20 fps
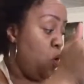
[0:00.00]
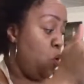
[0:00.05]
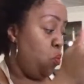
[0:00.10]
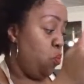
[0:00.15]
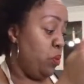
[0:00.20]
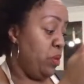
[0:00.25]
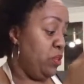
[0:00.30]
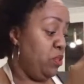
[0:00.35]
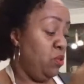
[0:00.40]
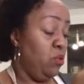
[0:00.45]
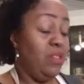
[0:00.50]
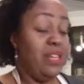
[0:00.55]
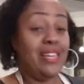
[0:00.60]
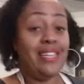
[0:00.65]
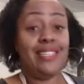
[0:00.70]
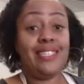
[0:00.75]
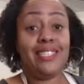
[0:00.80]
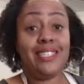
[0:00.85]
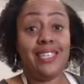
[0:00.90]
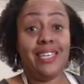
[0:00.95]
when you let
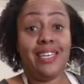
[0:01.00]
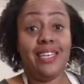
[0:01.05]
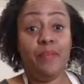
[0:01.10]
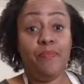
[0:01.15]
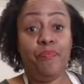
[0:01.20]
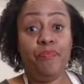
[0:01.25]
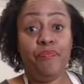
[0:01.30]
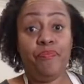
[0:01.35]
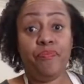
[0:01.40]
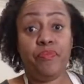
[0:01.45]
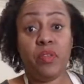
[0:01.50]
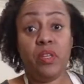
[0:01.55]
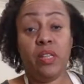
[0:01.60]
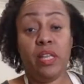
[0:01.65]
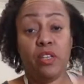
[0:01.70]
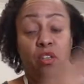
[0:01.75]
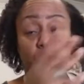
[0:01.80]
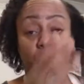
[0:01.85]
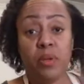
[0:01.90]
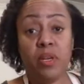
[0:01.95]
it sit,
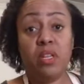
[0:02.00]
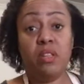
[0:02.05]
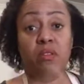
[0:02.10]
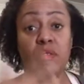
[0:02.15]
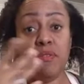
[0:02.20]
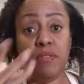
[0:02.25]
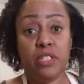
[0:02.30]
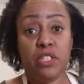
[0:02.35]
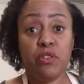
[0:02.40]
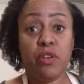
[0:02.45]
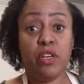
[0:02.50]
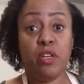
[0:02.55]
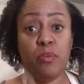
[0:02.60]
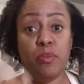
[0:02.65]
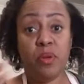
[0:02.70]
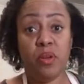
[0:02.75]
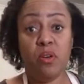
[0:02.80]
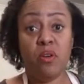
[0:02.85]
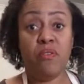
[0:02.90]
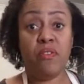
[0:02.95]
like you put it in the refrigerator and you
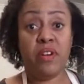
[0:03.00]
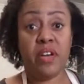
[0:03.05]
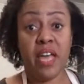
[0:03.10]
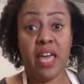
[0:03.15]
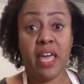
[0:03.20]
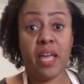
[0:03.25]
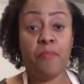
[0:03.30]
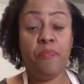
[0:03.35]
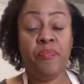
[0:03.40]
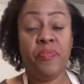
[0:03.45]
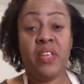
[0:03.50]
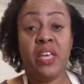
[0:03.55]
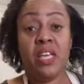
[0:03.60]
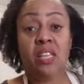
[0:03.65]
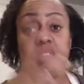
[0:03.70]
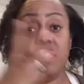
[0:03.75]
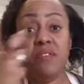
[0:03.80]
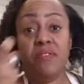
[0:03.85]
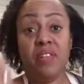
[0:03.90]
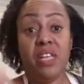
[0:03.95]
put it overnight,
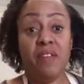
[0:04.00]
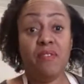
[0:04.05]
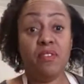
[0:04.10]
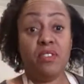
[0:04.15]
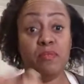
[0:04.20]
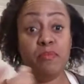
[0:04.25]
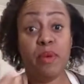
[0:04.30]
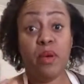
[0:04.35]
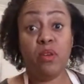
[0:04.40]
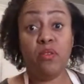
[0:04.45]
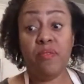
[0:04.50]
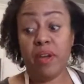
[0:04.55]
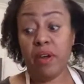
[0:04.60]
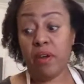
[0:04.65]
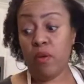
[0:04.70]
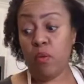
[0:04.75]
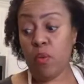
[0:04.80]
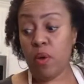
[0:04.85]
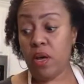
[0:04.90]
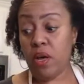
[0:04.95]
the flavors meld
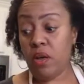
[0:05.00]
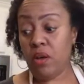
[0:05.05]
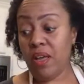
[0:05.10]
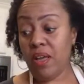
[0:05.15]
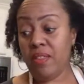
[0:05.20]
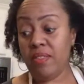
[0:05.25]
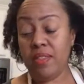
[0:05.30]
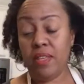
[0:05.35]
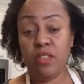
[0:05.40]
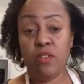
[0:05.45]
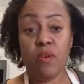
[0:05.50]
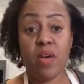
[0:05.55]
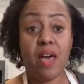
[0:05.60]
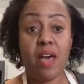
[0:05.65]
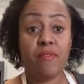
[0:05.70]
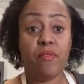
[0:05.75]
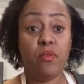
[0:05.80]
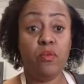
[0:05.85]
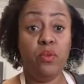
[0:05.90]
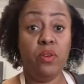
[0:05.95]
very well. And then you
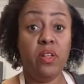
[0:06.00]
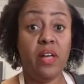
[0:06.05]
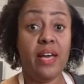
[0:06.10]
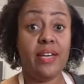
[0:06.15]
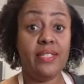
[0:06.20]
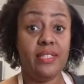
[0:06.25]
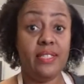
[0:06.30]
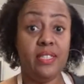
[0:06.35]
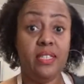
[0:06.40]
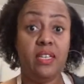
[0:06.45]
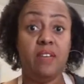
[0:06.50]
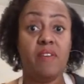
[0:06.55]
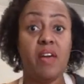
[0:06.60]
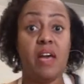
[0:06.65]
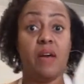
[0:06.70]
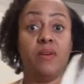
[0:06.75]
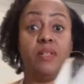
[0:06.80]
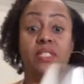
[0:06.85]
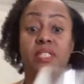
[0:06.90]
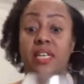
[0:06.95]
have a real idea of
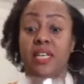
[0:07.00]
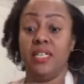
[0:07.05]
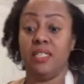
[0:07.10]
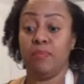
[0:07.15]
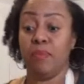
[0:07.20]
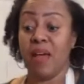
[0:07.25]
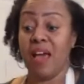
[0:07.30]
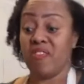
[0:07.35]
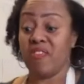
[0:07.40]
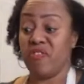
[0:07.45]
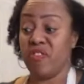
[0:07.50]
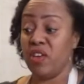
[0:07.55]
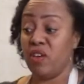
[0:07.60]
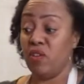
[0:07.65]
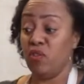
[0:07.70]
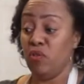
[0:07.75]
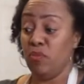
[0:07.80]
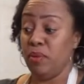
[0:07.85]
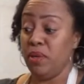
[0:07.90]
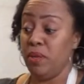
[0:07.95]
how it tastes. But I think it's
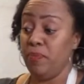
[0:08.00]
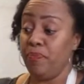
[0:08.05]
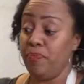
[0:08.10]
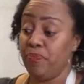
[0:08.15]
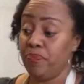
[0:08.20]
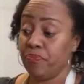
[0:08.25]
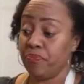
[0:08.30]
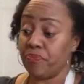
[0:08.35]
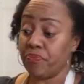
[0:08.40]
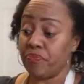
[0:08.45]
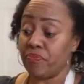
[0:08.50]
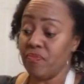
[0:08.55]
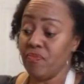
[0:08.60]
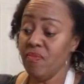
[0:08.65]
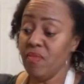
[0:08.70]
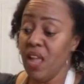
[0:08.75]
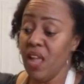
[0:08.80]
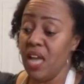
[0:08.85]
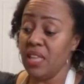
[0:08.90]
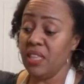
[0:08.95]
going
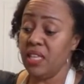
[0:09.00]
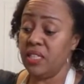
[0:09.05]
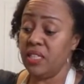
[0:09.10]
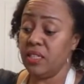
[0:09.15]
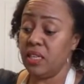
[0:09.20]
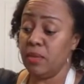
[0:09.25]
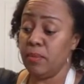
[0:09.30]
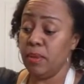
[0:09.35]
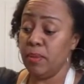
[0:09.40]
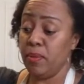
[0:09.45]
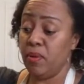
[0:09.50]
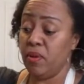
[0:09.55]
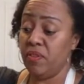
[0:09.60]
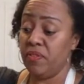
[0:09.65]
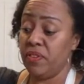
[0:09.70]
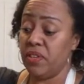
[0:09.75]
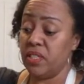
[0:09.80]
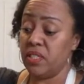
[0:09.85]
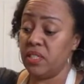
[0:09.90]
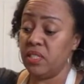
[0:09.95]
to be
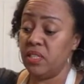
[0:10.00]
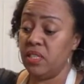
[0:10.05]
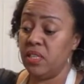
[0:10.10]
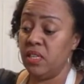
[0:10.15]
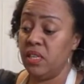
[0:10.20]
perfect.